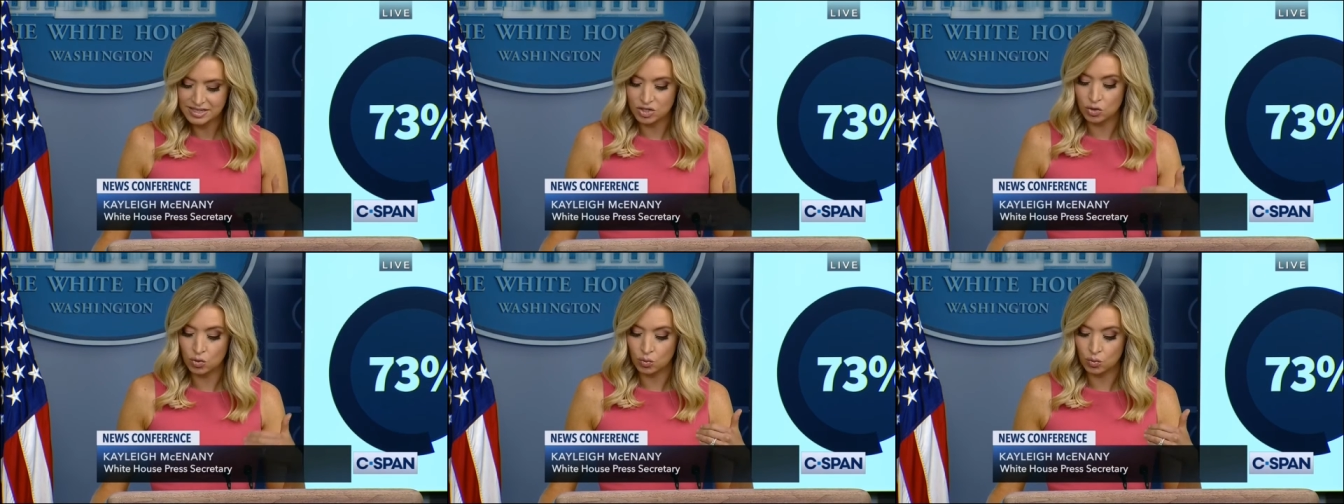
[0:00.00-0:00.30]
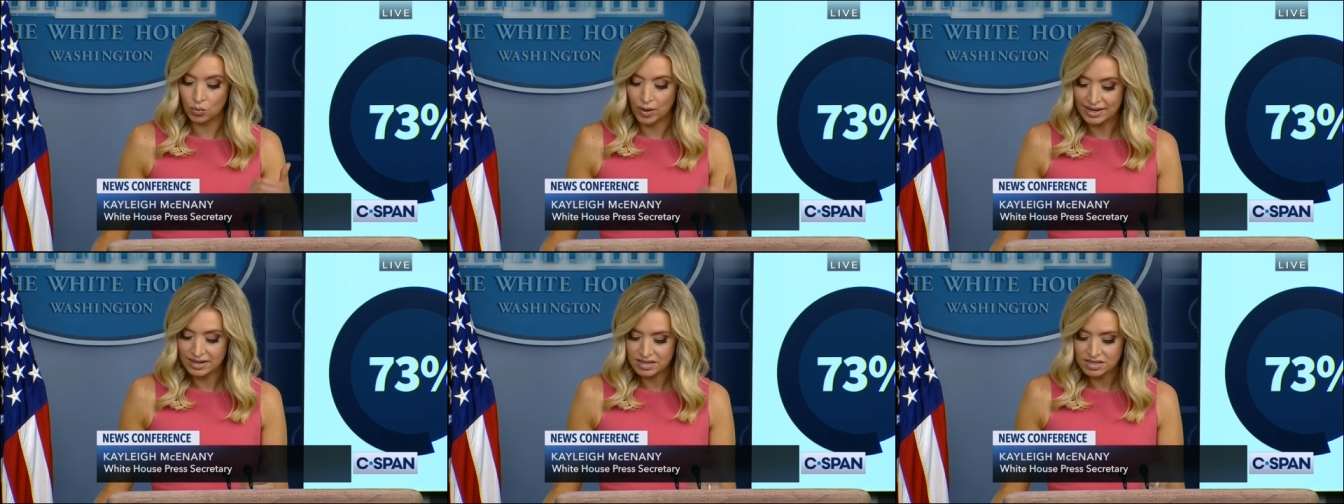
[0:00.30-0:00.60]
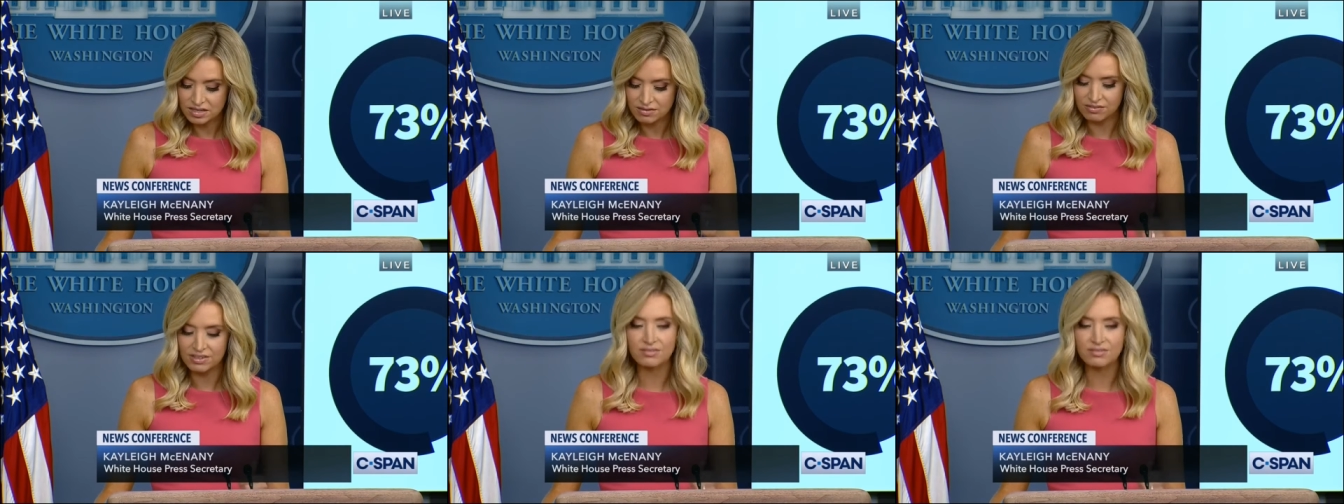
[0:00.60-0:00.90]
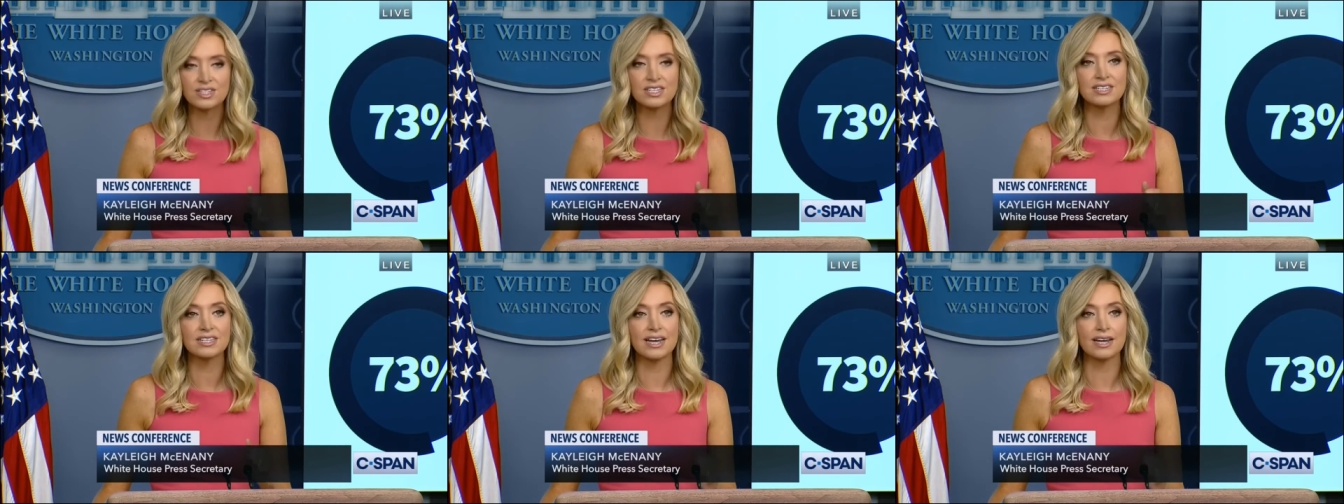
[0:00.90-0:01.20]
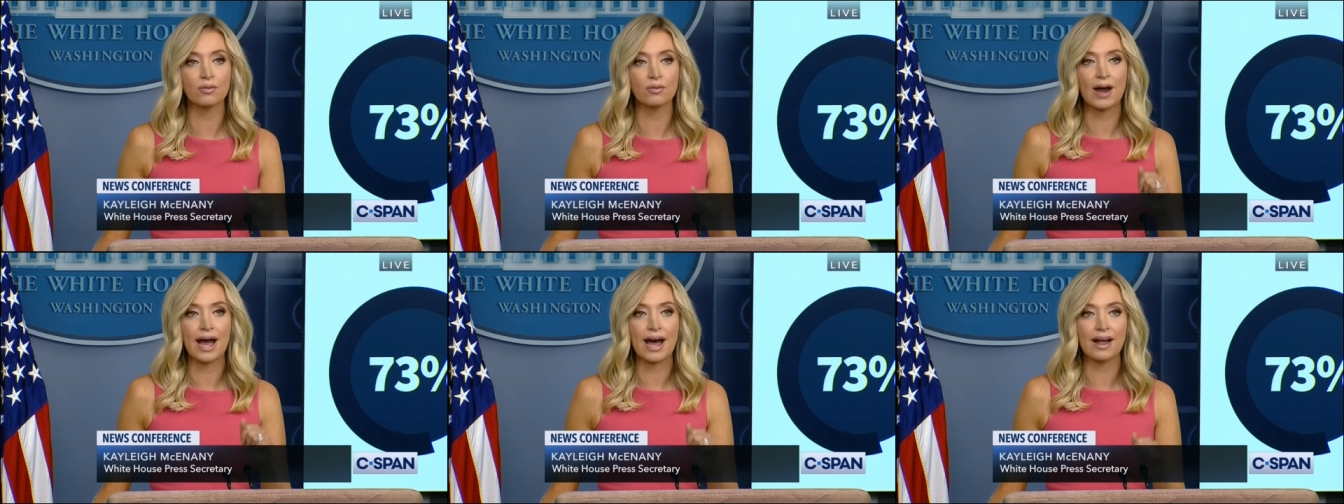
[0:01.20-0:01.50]
greatest 50-day
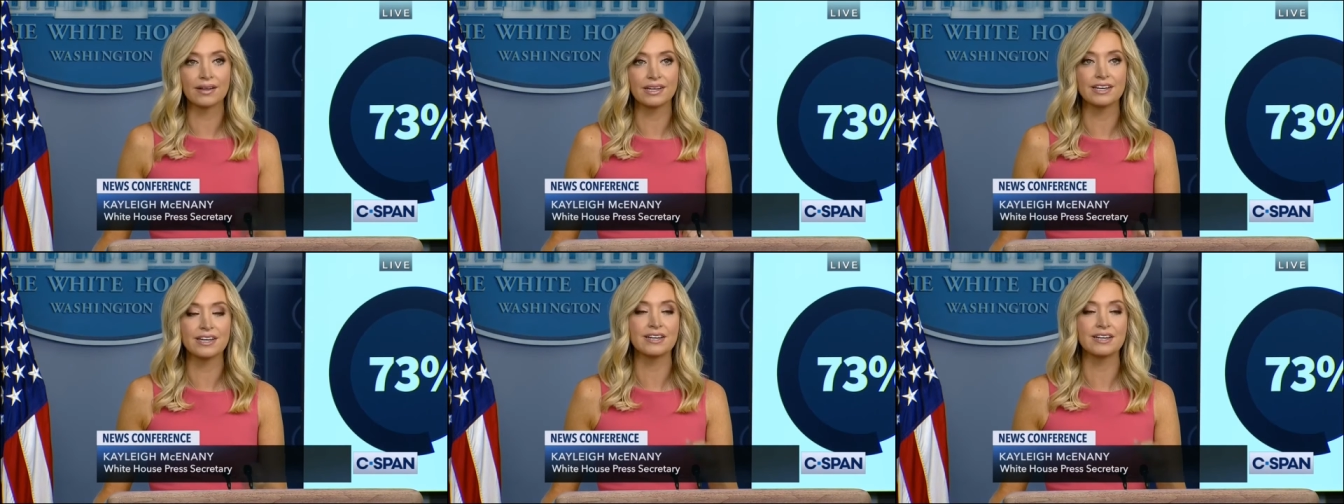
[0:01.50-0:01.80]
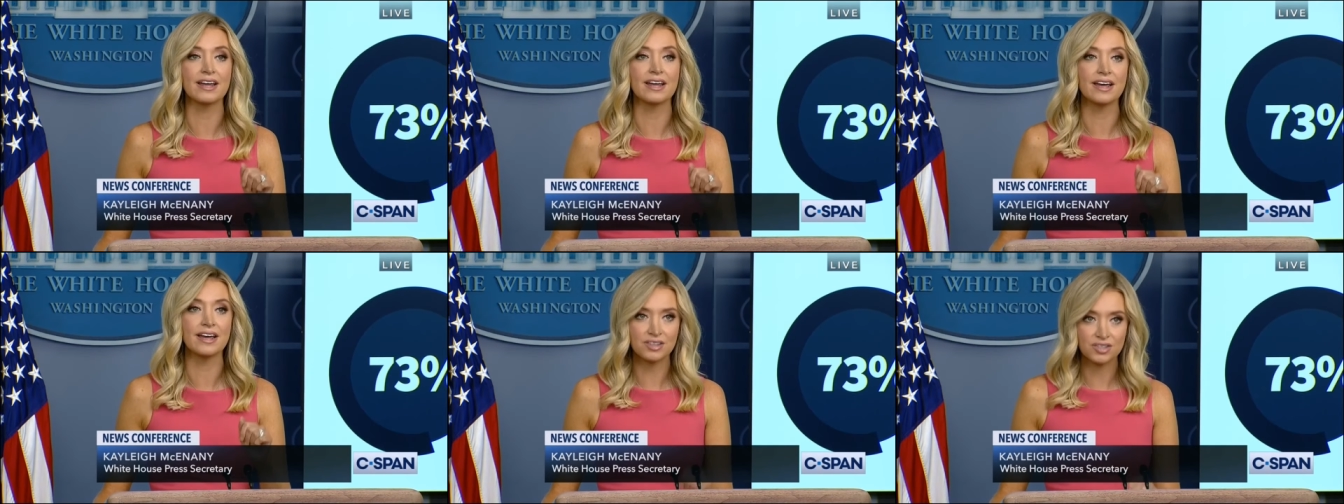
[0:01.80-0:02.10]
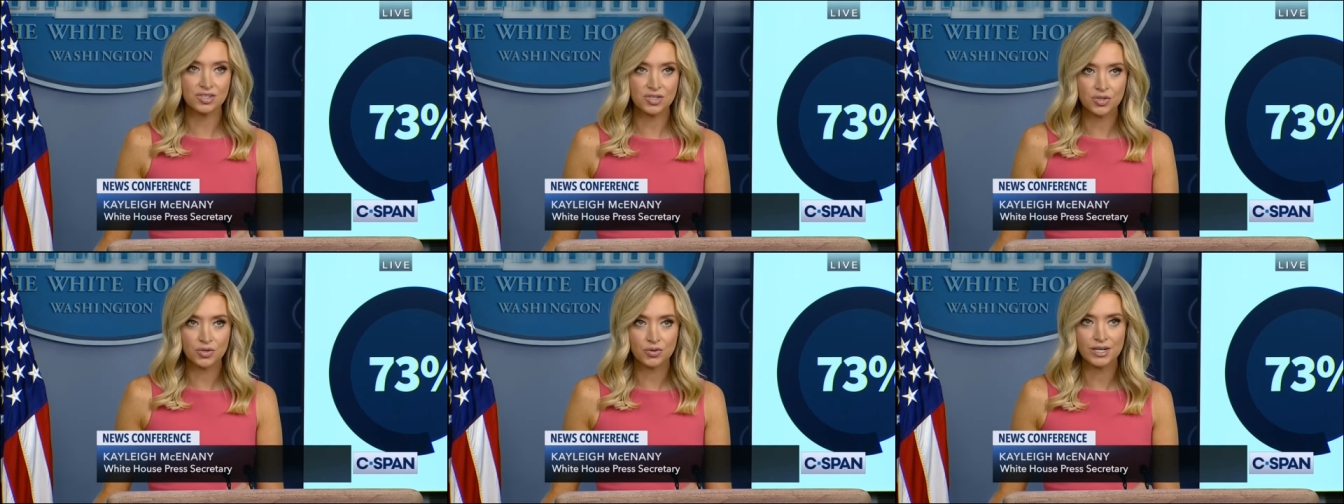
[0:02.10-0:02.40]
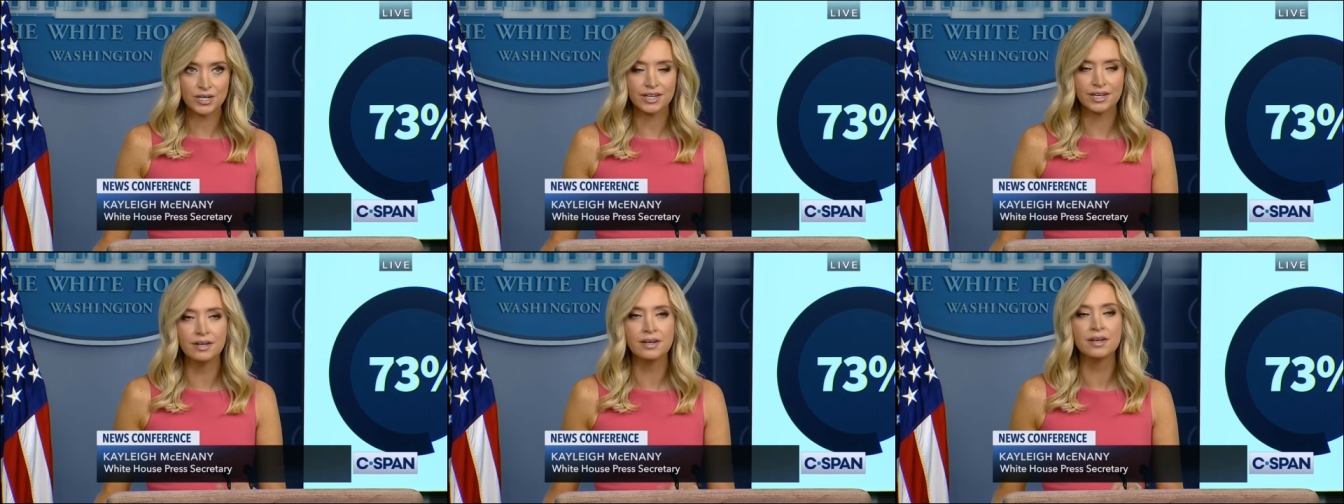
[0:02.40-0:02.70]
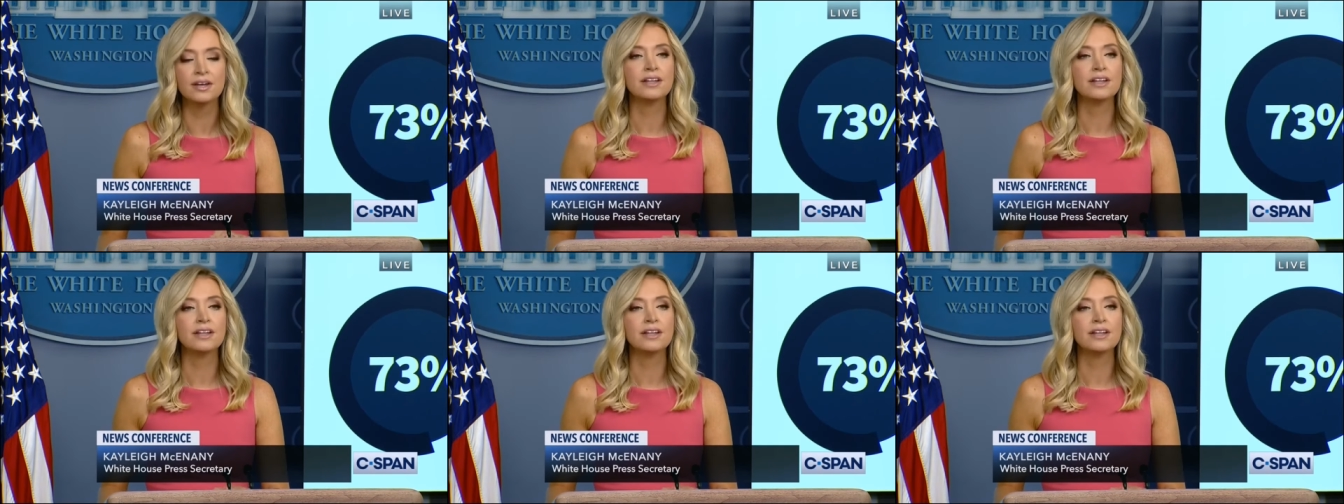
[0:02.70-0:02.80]
rally in history.